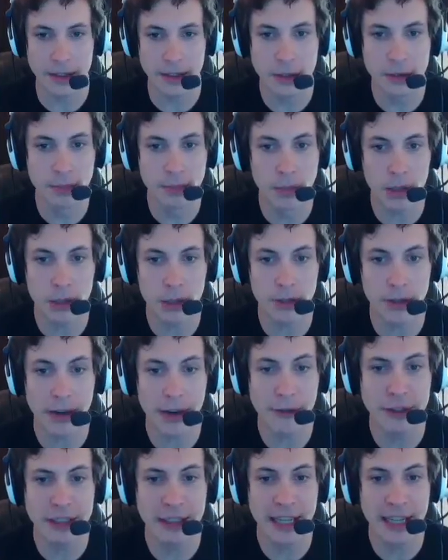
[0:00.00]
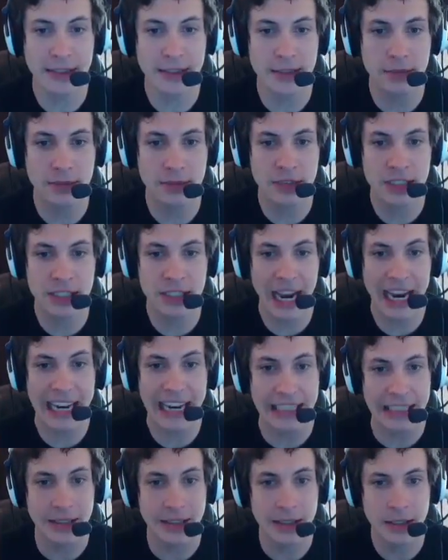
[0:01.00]
and murder everything in
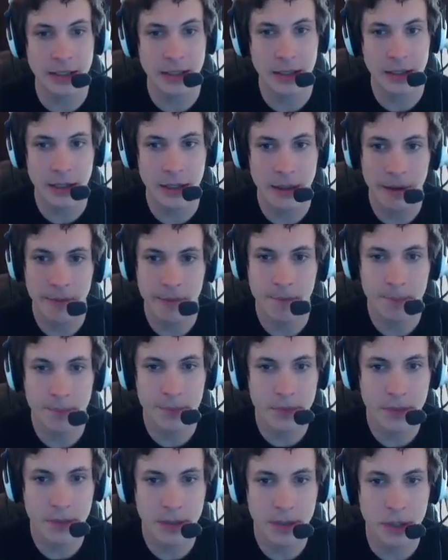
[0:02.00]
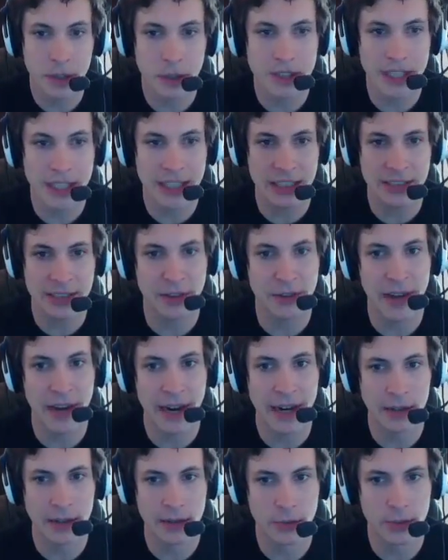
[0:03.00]
sight. Can you set stuff on
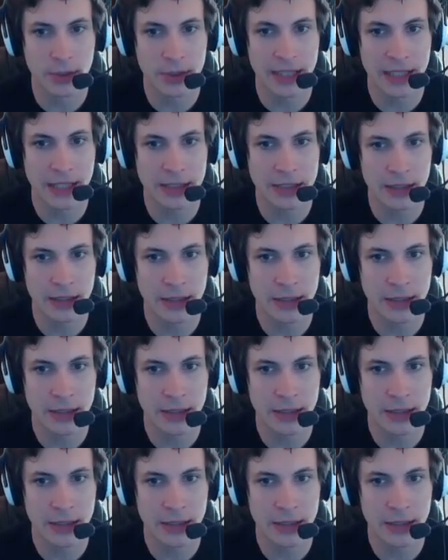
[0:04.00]
fire with this?